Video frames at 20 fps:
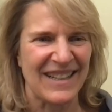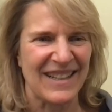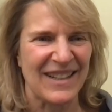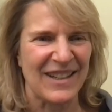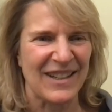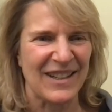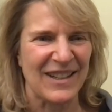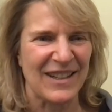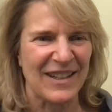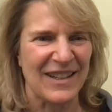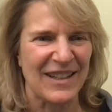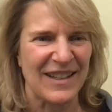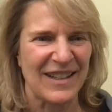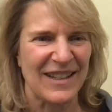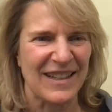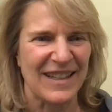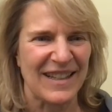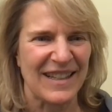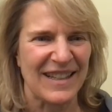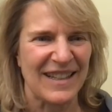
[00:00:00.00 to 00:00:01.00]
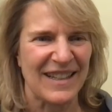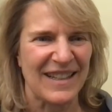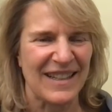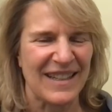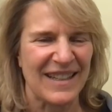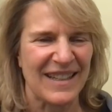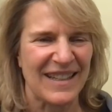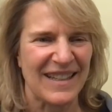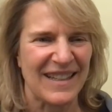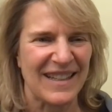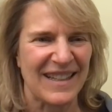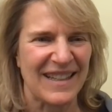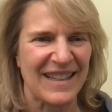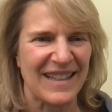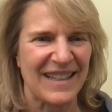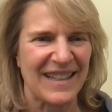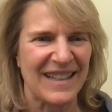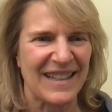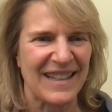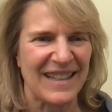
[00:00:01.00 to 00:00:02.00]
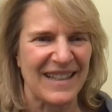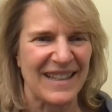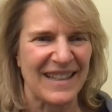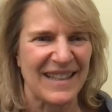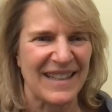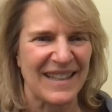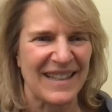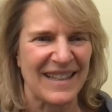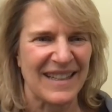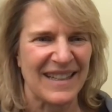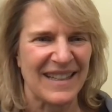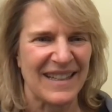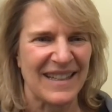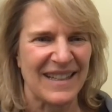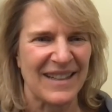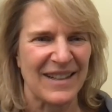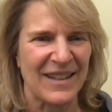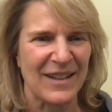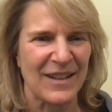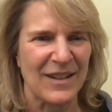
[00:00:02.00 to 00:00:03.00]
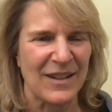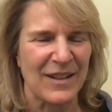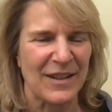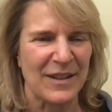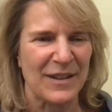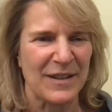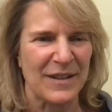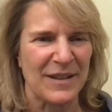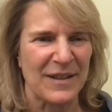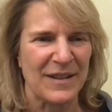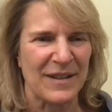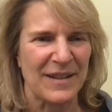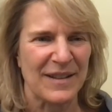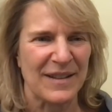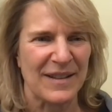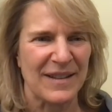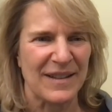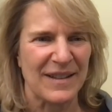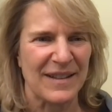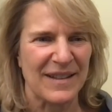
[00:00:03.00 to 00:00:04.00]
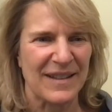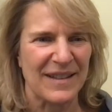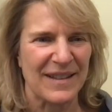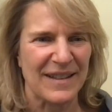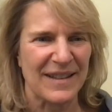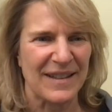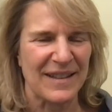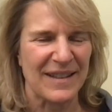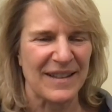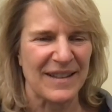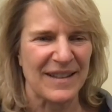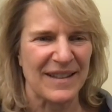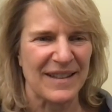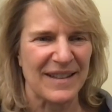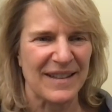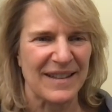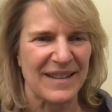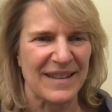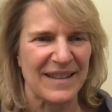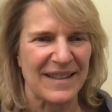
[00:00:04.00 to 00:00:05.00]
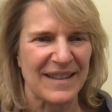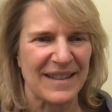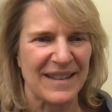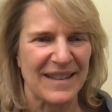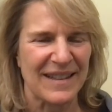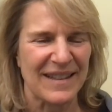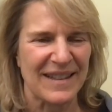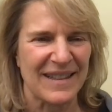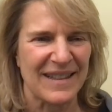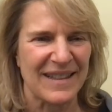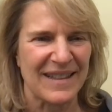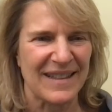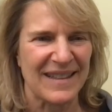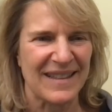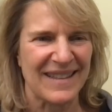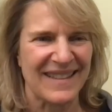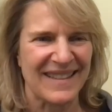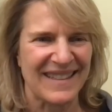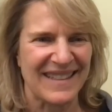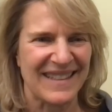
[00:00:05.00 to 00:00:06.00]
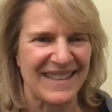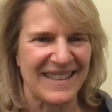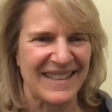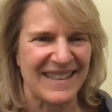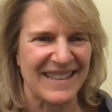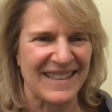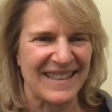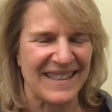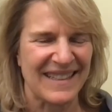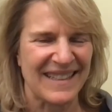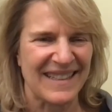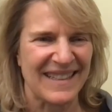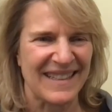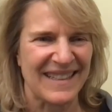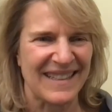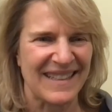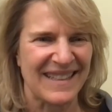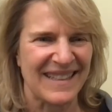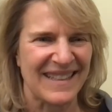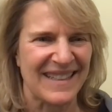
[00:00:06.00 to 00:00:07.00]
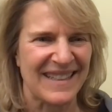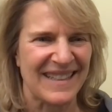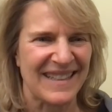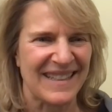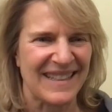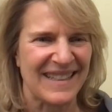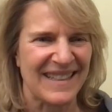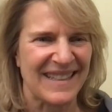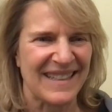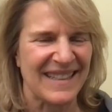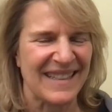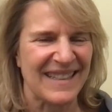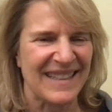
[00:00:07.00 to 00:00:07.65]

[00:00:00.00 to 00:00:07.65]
(not speaking)